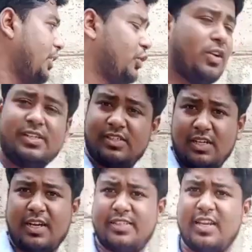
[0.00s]
joins
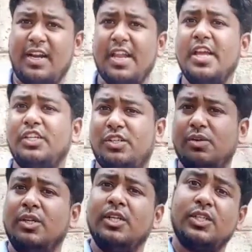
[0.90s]
that as an
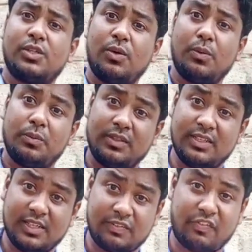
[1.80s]
adhesive. So if